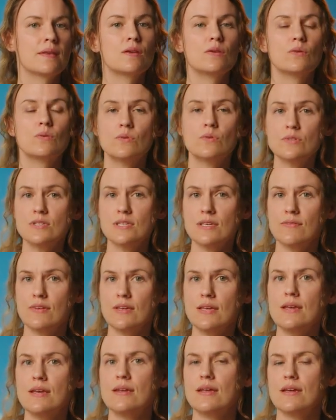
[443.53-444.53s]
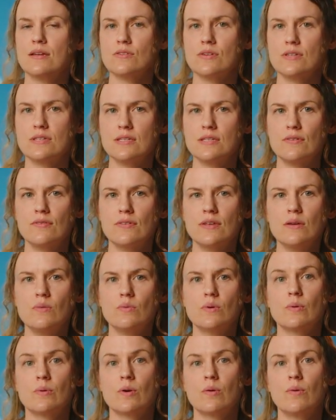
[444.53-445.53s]
Google TV and Android TV
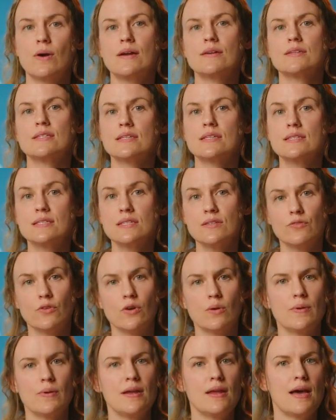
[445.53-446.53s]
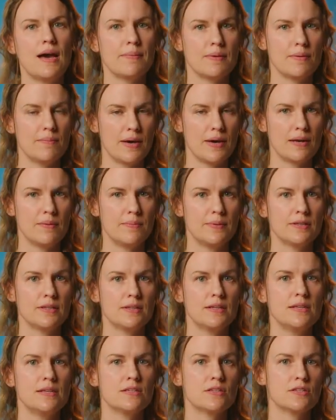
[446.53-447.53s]
will require 64-bit app
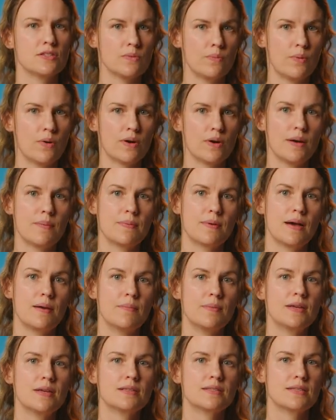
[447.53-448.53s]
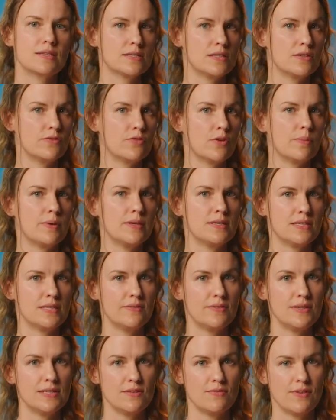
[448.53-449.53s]
compatibility to support upcoming 64-bit
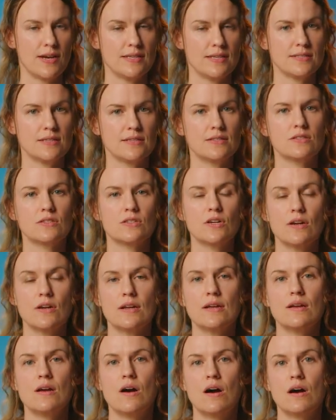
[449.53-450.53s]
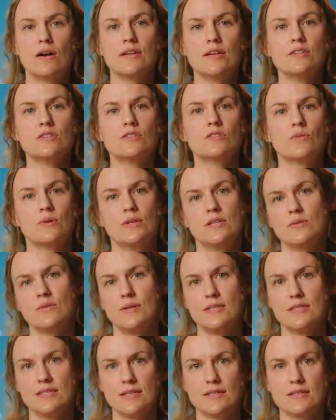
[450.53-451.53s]
TV devices starting August
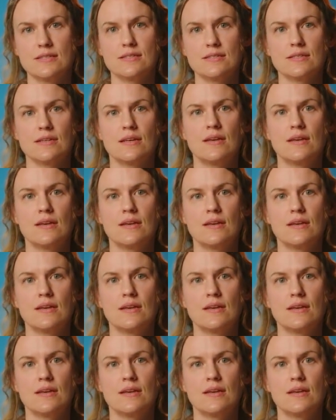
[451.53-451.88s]
2026.